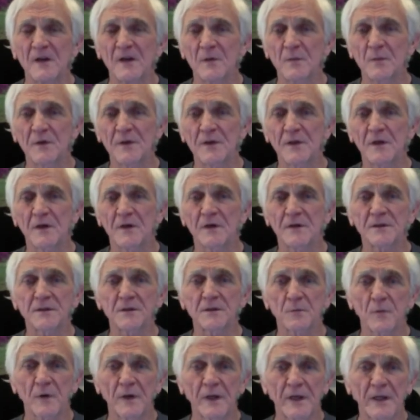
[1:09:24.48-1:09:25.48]
but there is
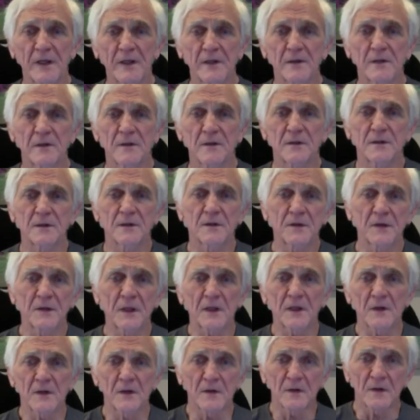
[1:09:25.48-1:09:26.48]
a way to
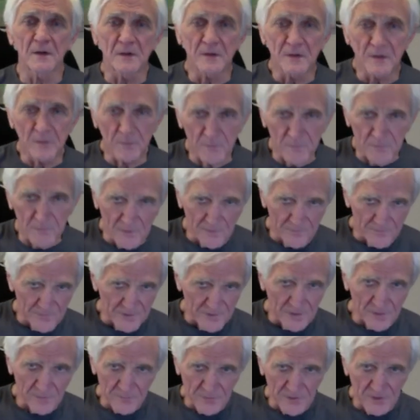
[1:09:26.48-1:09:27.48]
think, uh, to live in
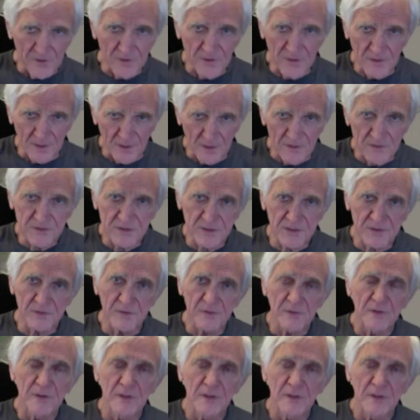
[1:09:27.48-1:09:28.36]
that paradox.